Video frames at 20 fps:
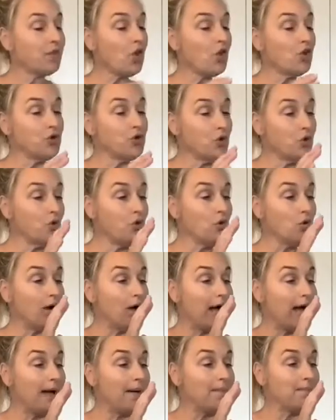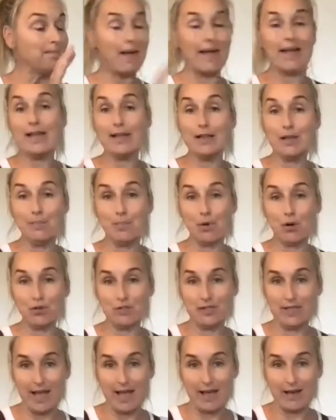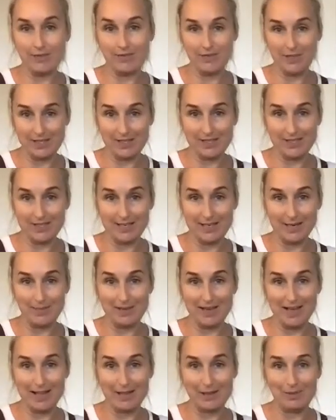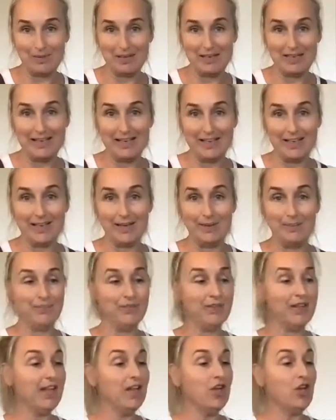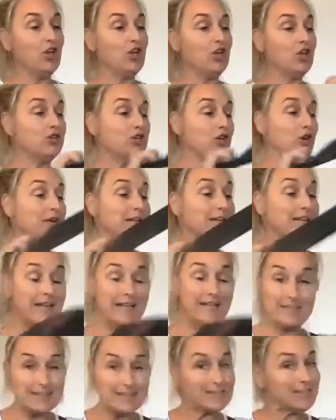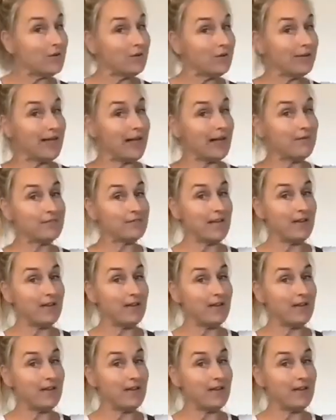you're making the most out of this steaming element here. You don't necessarily have to